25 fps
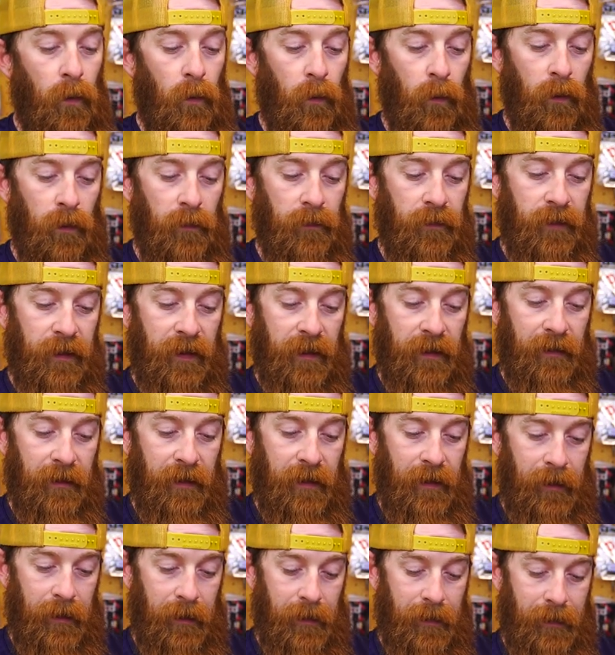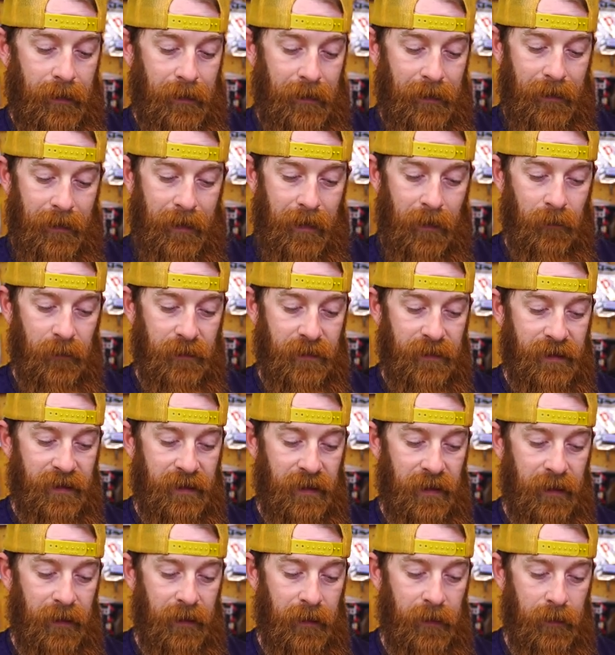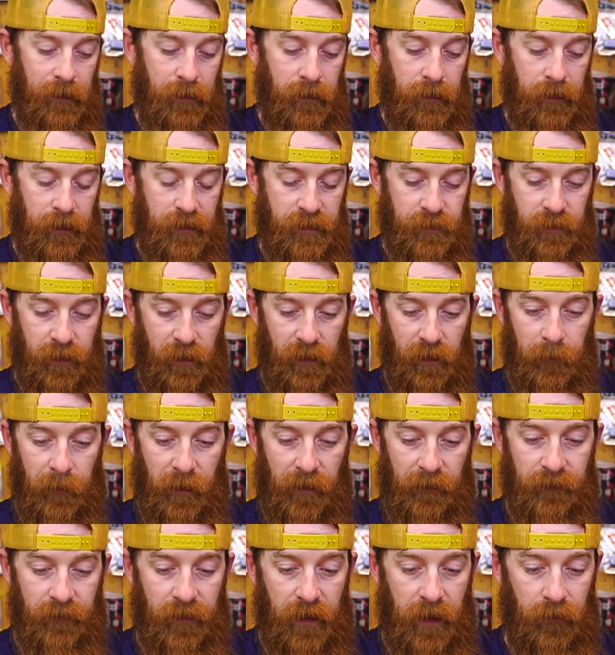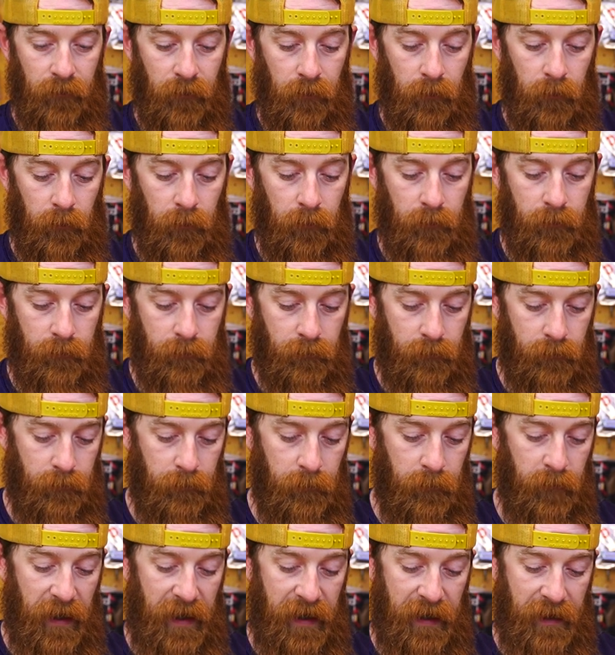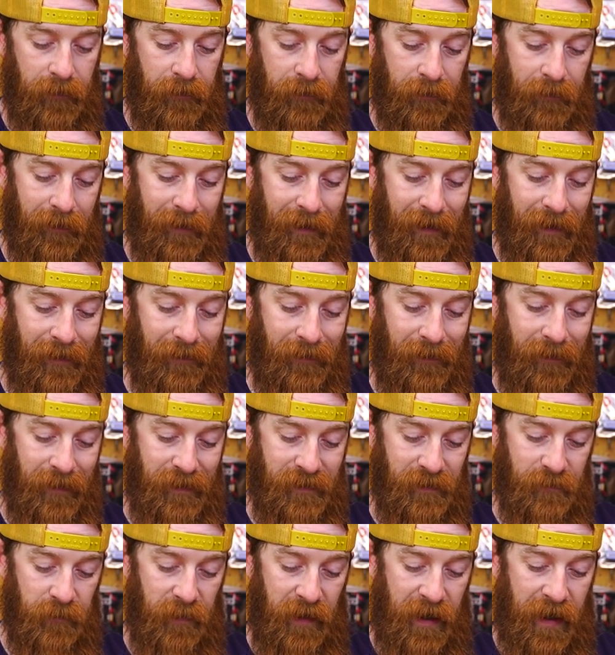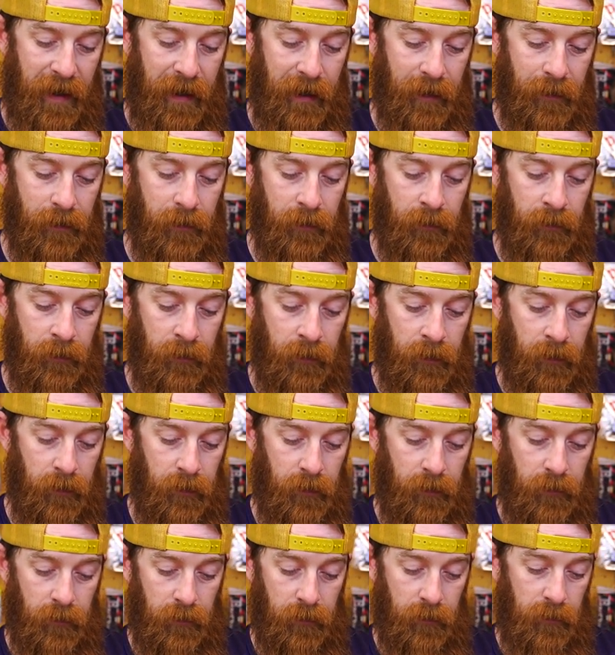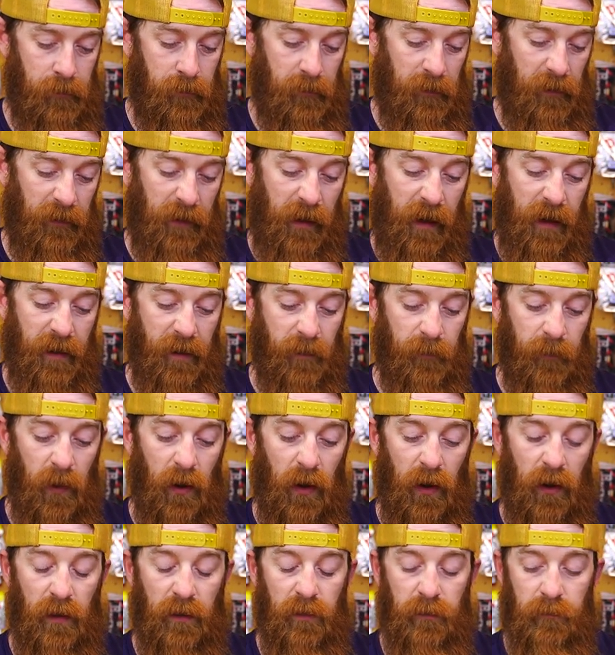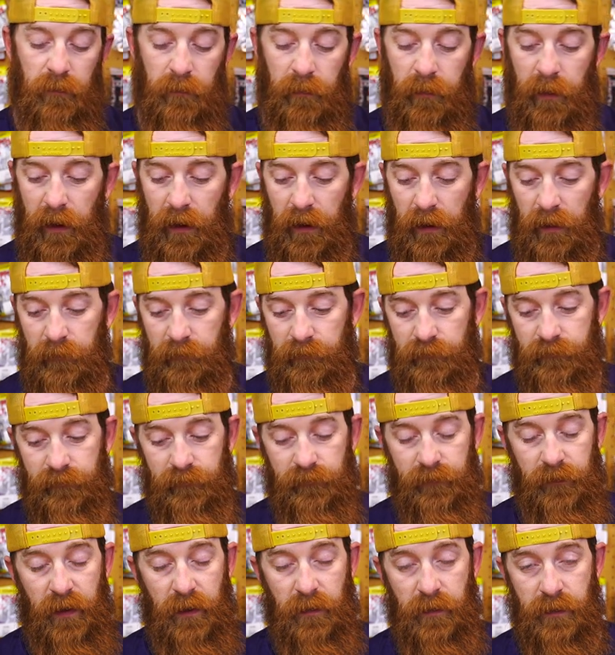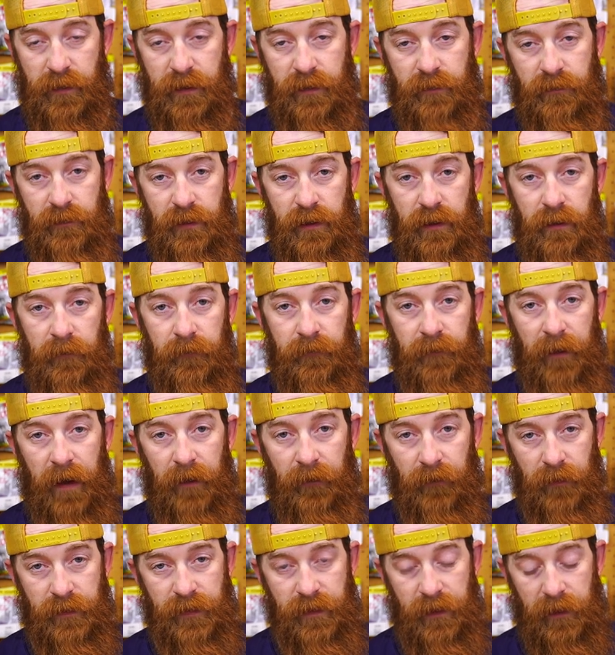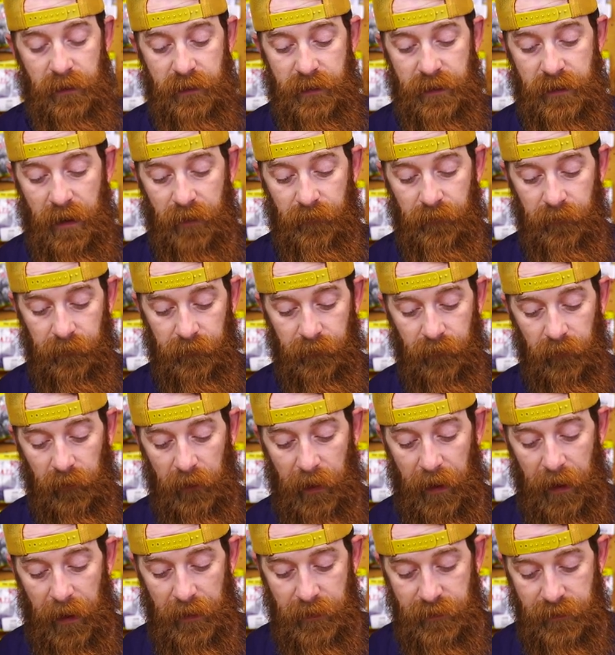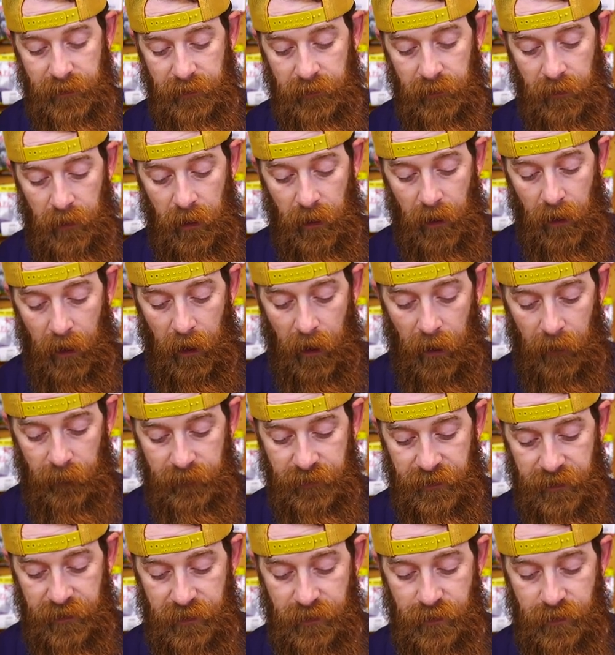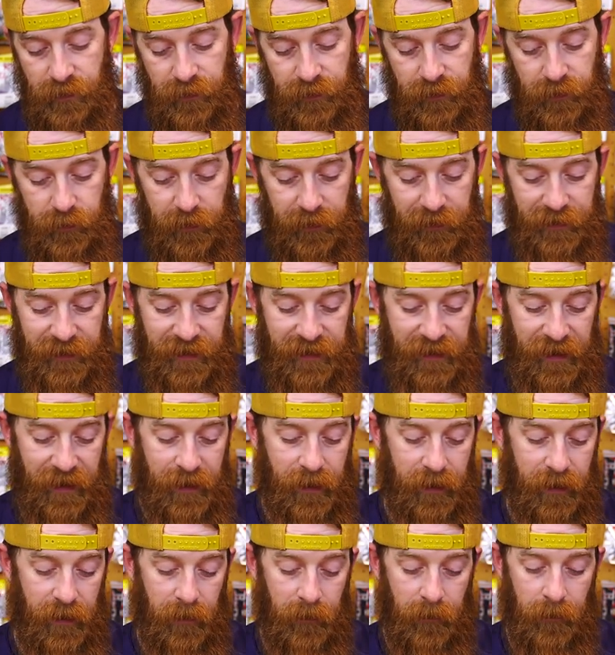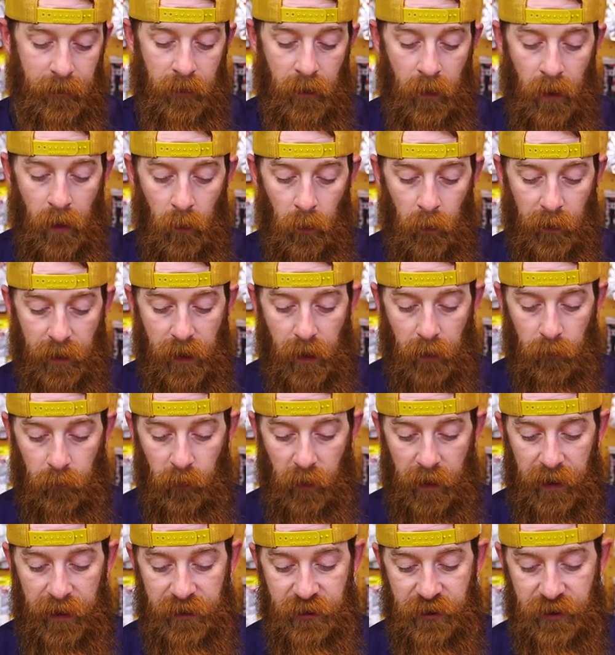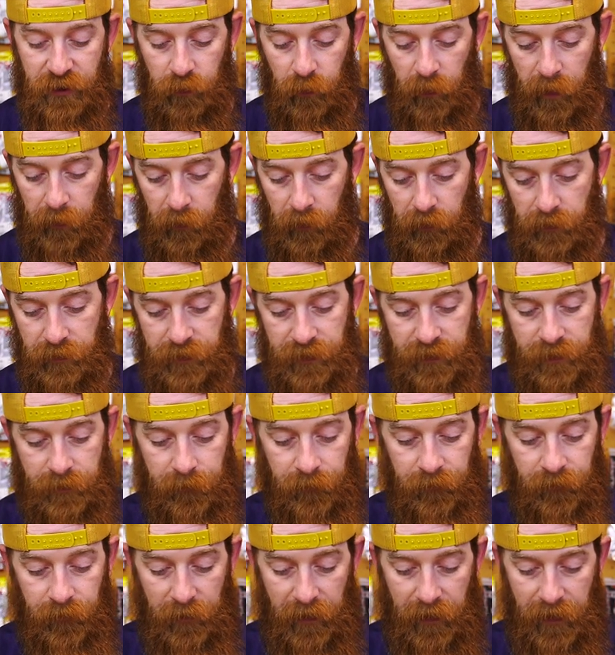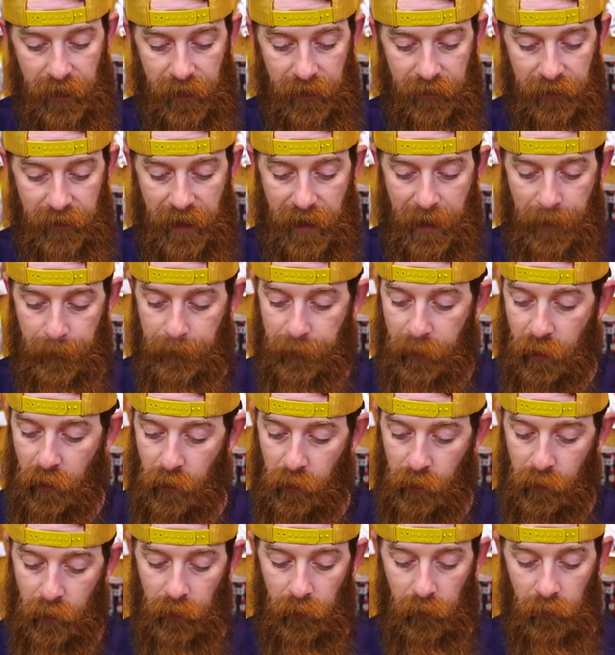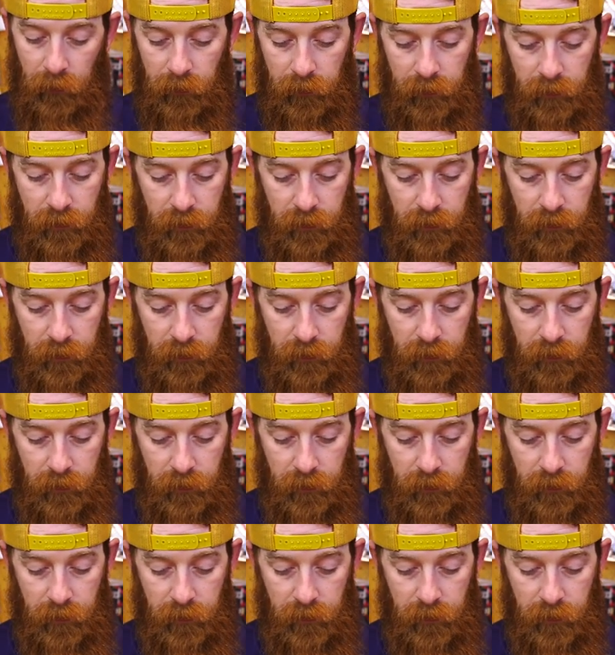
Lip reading: One thing that I would say is probably my favorite bait in this bag. I like them all, but there's two favorites and I saved them for last. Obviously, as you can see here, we got Rage Swimmers in that pearl,